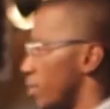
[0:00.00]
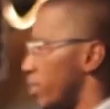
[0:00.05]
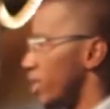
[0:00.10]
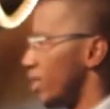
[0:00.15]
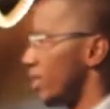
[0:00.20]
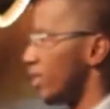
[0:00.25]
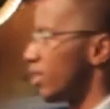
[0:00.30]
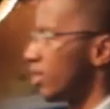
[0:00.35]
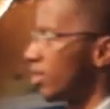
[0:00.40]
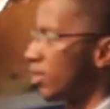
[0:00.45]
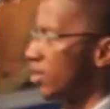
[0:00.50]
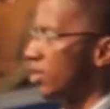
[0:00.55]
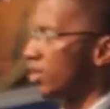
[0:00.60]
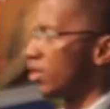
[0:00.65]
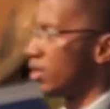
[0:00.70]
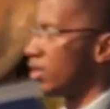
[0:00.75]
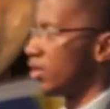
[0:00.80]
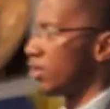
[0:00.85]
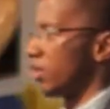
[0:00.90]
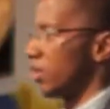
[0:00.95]
my company.
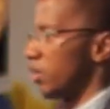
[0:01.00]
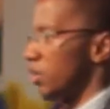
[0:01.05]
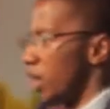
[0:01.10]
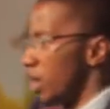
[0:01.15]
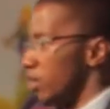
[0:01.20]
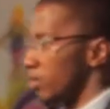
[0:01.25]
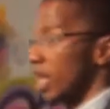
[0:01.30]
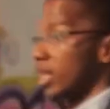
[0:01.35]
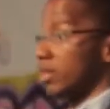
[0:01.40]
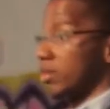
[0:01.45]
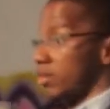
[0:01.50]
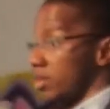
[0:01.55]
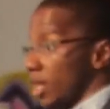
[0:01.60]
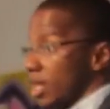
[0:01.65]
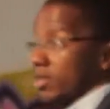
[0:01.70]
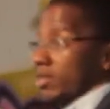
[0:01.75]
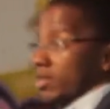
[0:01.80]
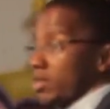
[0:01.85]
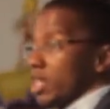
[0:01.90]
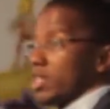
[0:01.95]

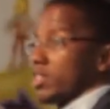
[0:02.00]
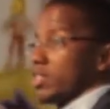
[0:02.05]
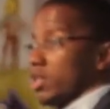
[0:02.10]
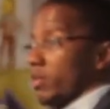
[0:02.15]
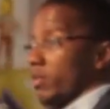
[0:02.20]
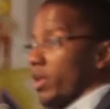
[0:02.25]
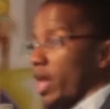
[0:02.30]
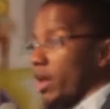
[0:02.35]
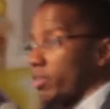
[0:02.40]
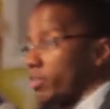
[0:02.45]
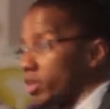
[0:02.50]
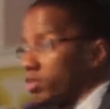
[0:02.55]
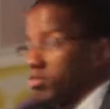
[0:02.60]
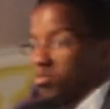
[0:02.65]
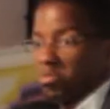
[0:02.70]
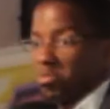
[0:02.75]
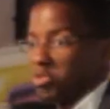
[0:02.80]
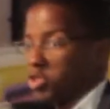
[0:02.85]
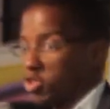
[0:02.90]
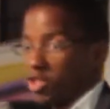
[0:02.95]
That's essentially what
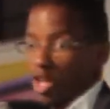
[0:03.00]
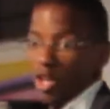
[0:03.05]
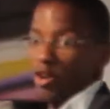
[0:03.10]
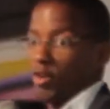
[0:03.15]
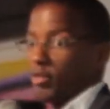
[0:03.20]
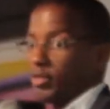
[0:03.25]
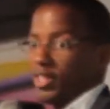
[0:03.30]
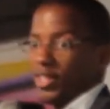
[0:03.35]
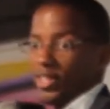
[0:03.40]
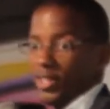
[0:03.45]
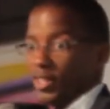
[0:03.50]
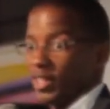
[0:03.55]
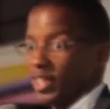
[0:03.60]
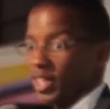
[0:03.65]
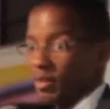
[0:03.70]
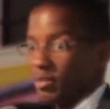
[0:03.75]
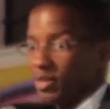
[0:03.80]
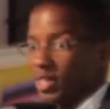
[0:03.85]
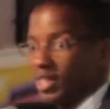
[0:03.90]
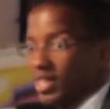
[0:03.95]
happened straight after
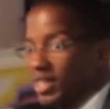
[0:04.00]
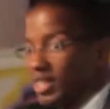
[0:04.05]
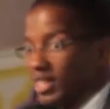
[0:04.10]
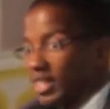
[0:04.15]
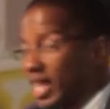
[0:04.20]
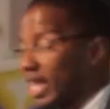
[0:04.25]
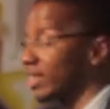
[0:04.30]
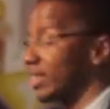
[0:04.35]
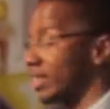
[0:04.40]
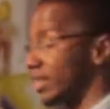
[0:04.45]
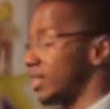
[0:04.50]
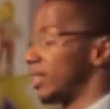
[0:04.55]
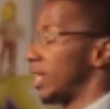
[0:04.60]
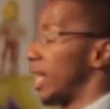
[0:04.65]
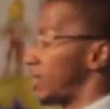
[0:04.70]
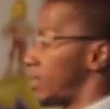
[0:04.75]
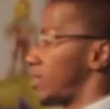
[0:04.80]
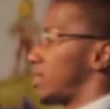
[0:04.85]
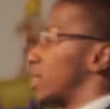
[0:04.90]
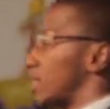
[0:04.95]
the hookup dinner.
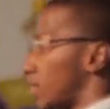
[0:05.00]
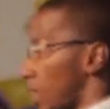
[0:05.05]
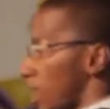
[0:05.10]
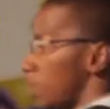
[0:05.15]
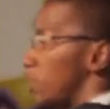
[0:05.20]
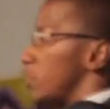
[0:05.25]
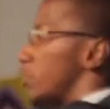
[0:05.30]
That's the